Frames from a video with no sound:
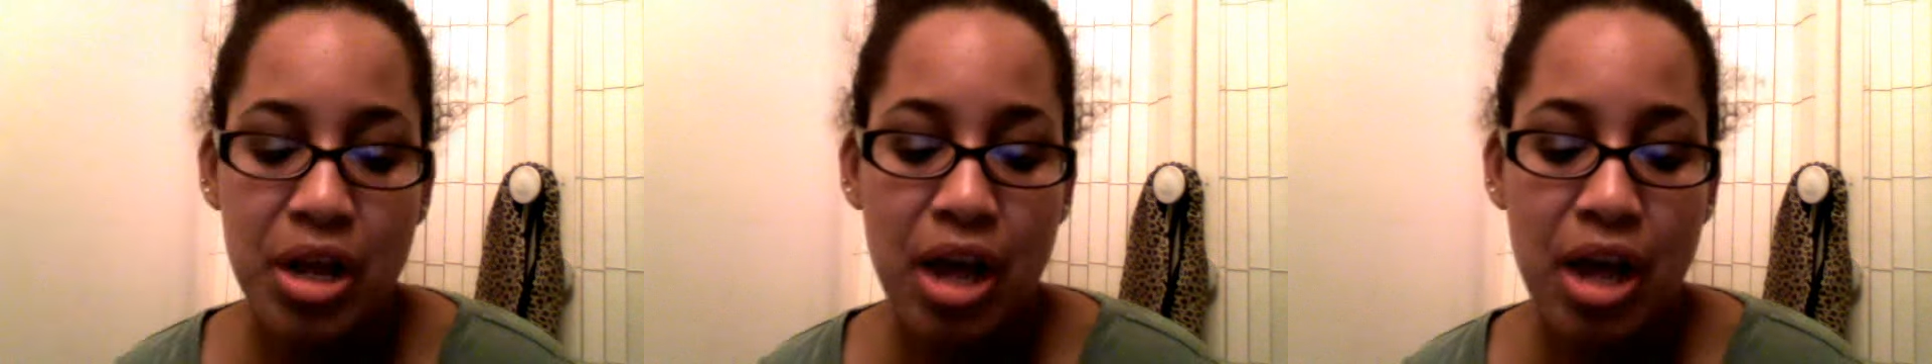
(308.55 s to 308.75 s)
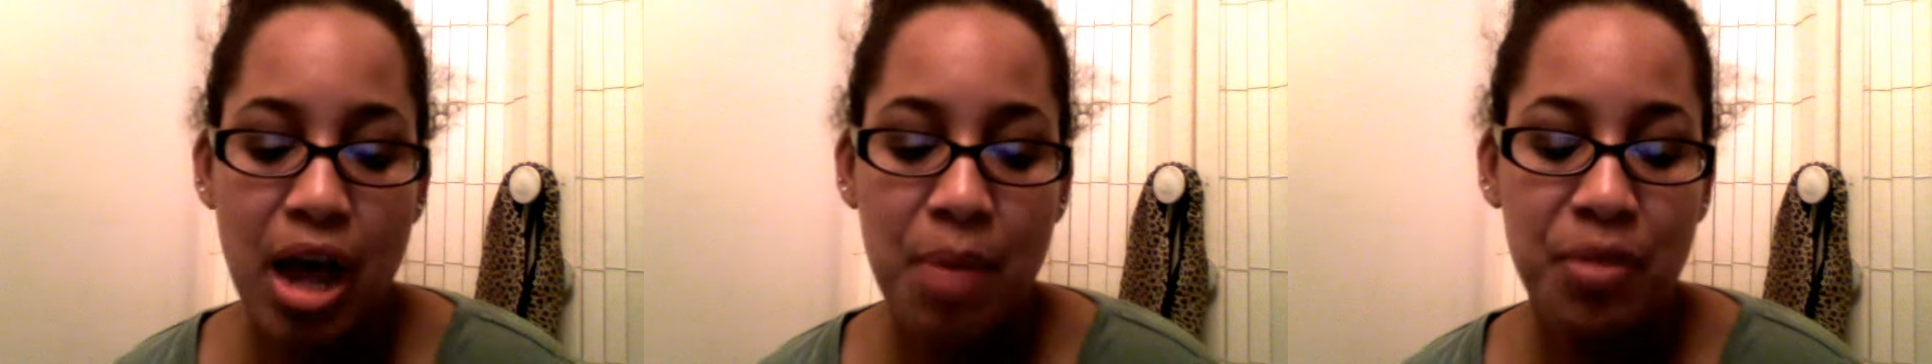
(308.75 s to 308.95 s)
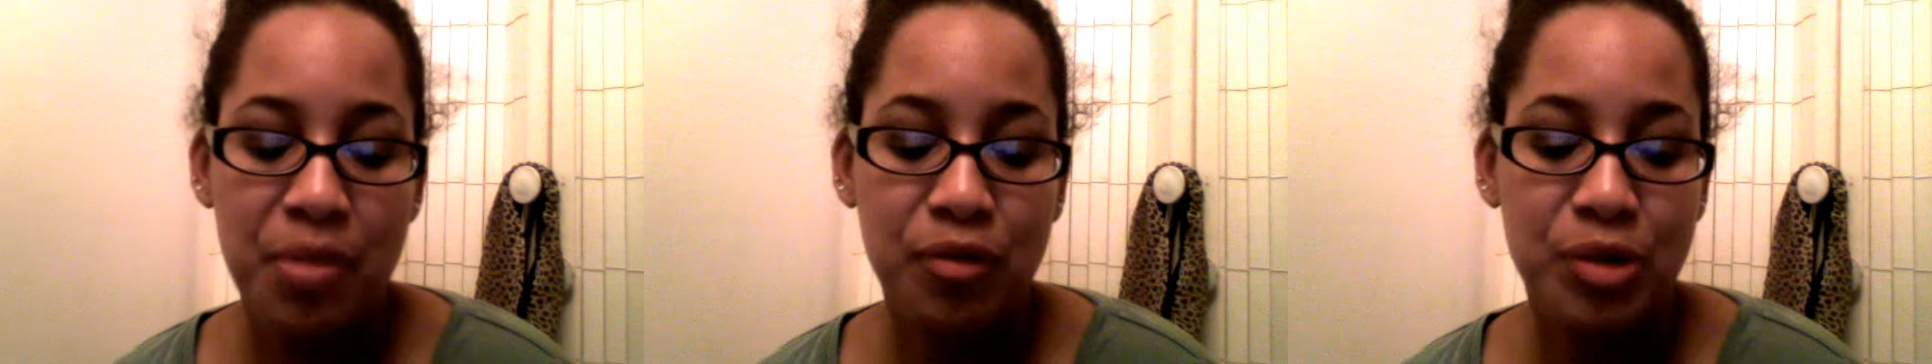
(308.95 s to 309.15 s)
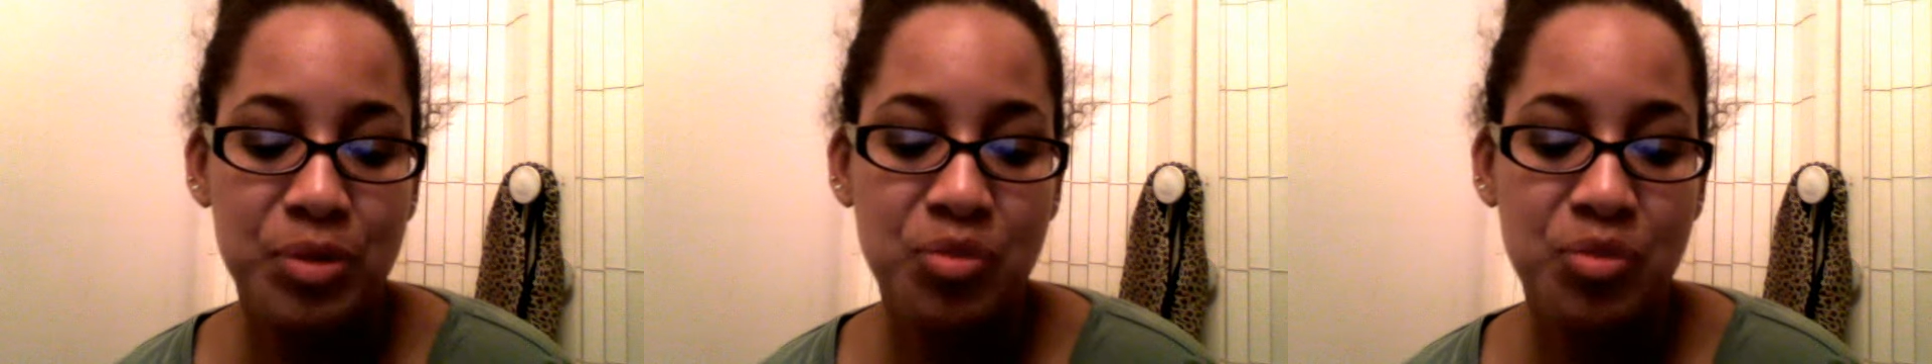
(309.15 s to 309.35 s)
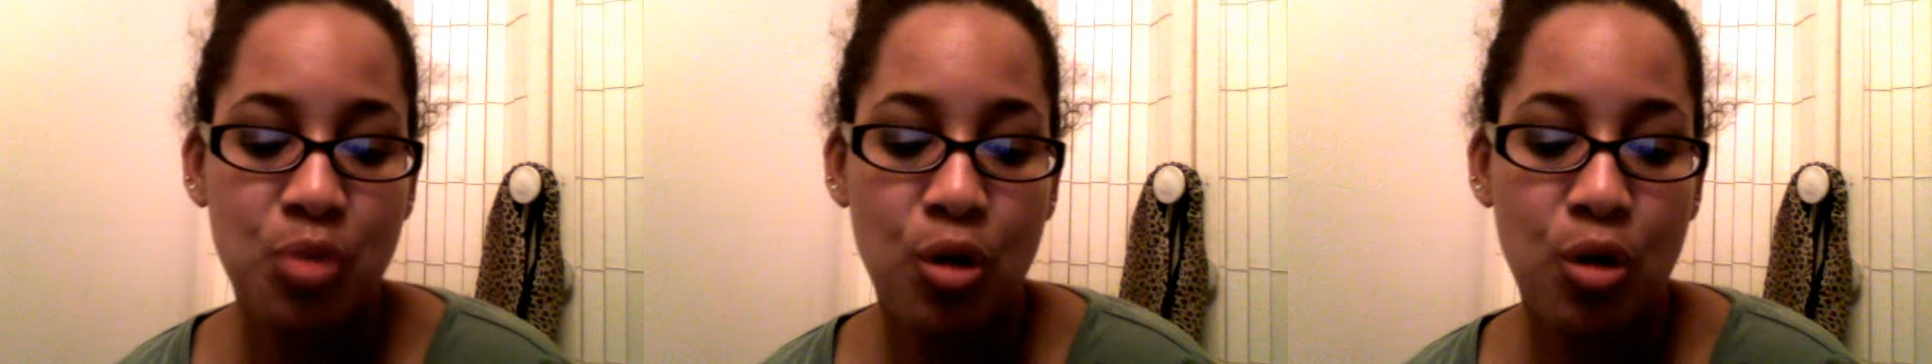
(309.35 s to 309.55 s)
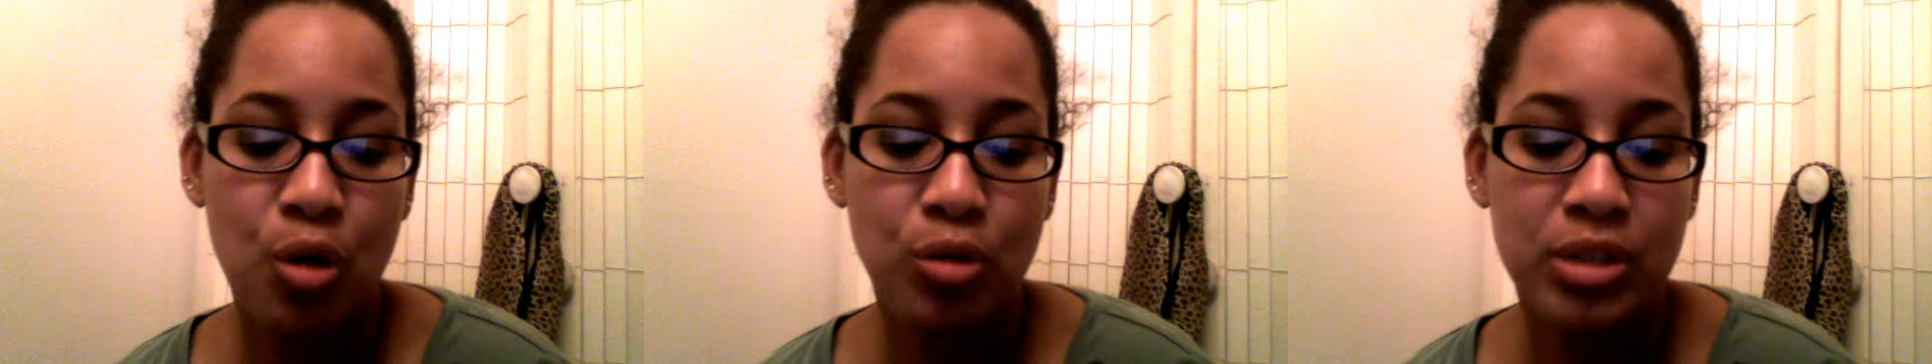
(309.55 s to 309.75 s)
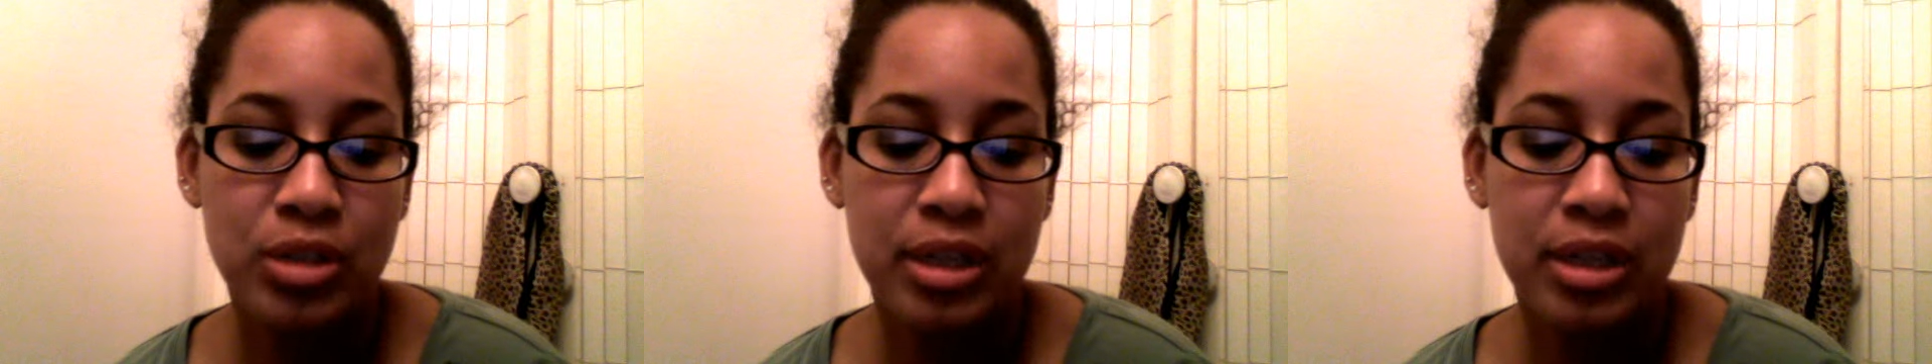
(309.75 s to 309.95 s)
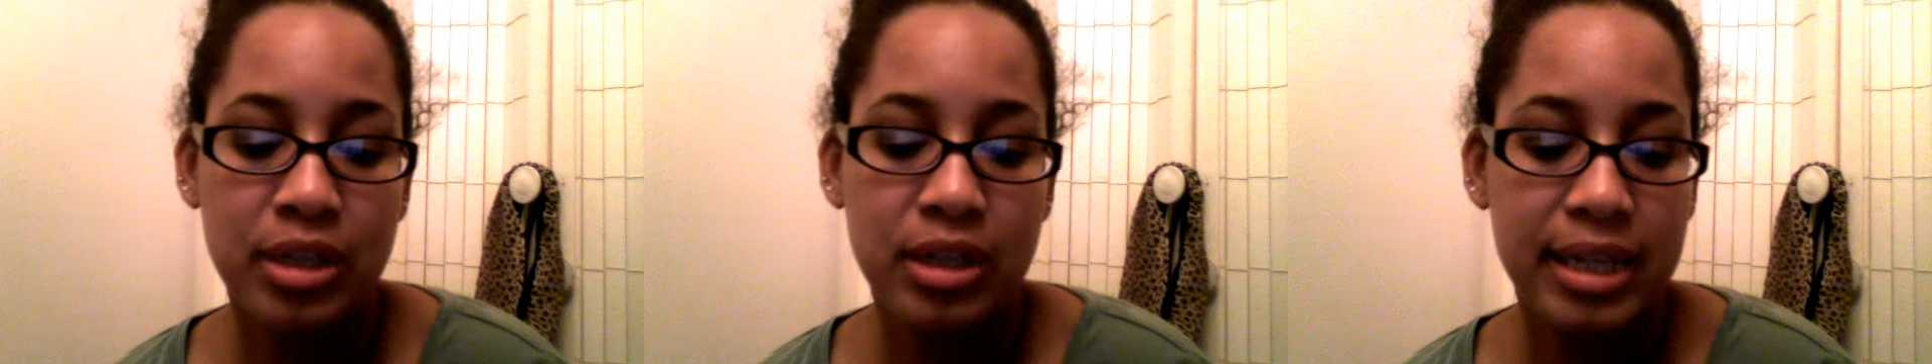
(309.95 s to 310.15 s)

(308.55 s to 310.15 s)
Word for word: Um, the first one's from Ulta.